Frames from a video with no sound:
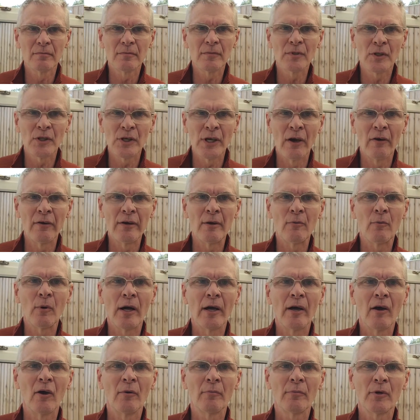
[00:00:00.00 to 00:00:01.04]
the only
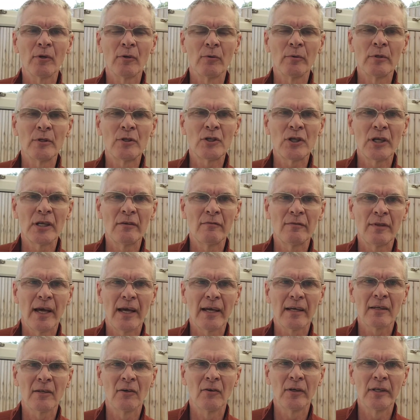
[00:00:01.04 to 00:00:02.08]
way I'm going to achieve
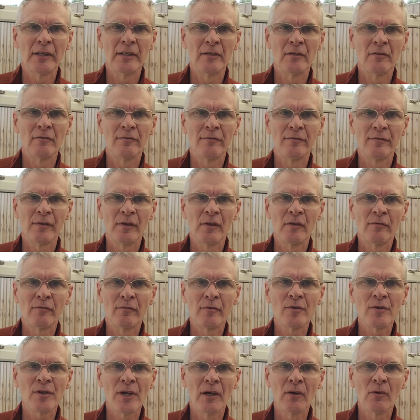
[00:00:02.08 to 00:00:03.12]
that kind of
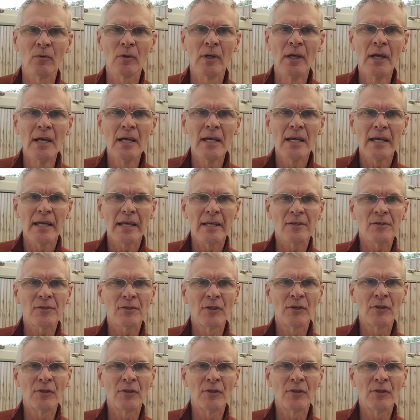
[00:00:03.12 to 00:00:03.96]
result is to